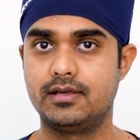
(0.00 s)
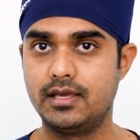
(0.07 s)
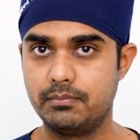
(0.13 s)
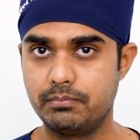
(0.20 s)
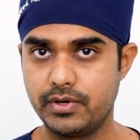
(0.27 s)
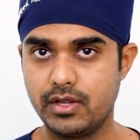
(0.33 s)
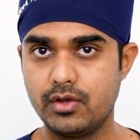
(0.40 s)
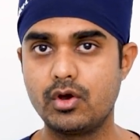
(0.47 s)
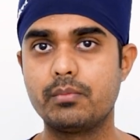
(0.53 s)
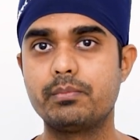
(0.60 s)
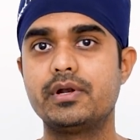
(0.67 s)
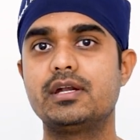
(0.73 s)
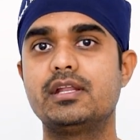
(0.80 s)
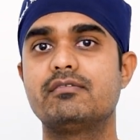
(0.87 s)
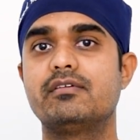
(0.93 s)
ee
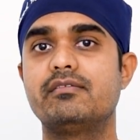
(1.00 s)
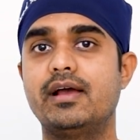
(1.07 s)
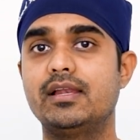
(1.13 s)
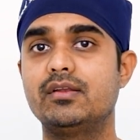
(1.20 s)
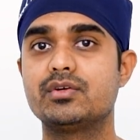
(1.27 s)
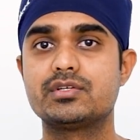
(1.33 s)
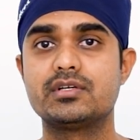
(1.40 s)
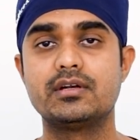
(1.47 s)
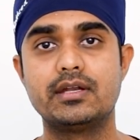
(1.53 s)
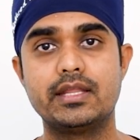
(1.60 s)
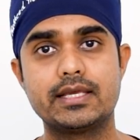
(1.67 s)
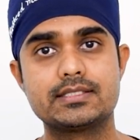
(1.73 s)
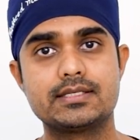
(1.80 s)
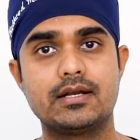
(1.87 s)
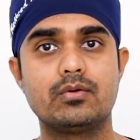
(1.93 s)
preoperative evaluation
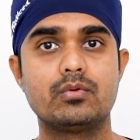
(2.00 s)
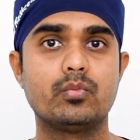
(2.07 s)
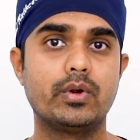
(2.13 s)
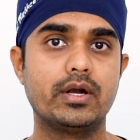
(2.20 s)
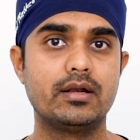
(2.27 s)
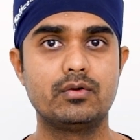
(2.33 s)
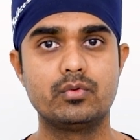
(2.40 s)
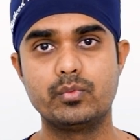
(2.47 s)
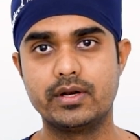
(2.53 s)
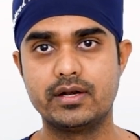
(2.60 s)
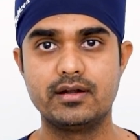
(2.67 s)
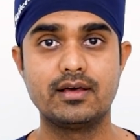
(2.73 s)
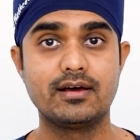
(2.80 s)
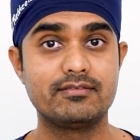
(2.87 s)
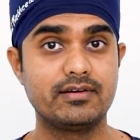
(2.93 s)
takes around 1 to
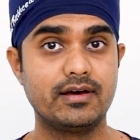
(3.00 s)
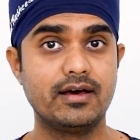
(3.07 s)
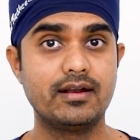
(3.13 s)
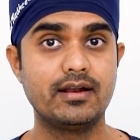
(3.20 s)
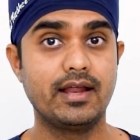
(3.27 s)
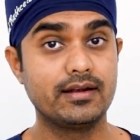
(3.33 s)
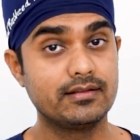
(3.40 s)
1 and a half hour